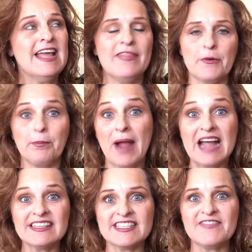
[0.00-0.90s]
and they were
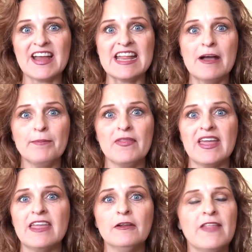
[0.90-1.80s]
practice fighting up on the hill,